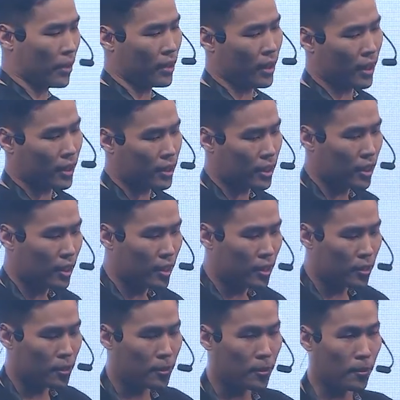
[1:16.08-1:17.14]
with this.
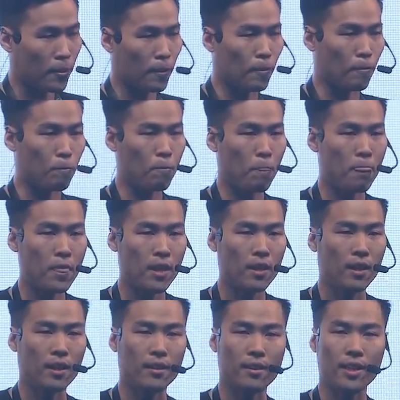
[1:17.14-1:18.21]
So
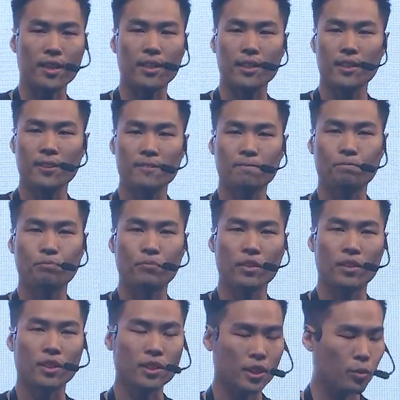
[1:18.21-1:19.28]
I think
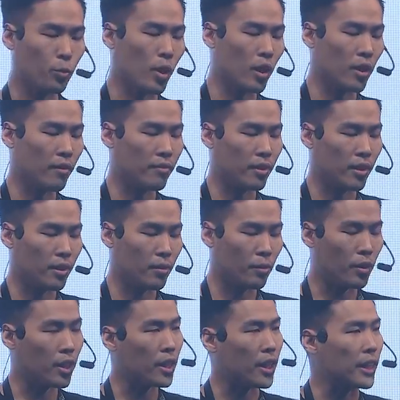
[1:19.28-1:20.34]
this is one of the
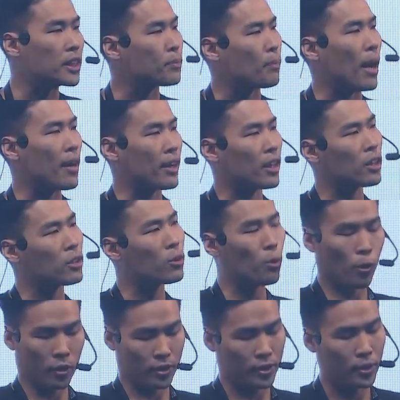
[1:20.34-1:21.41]
really inspiring
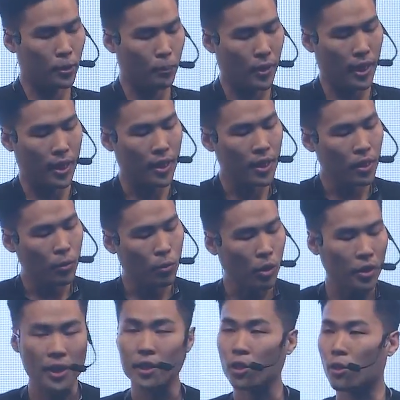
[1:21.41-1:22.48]
quote to me.
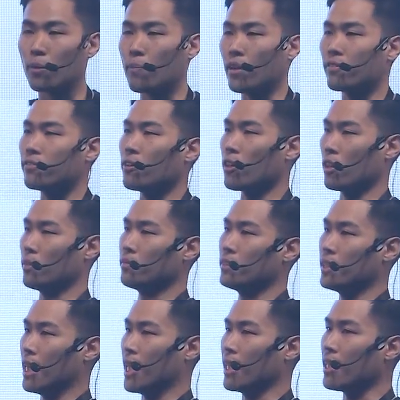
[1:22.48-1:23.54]
World Economic Forum
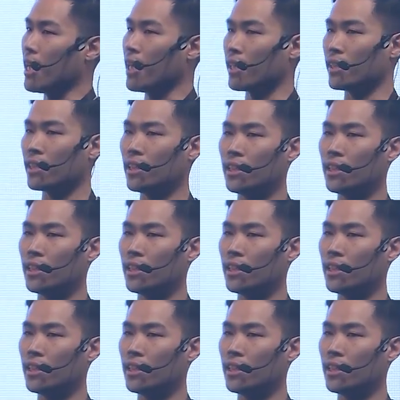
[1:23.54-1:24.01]
say that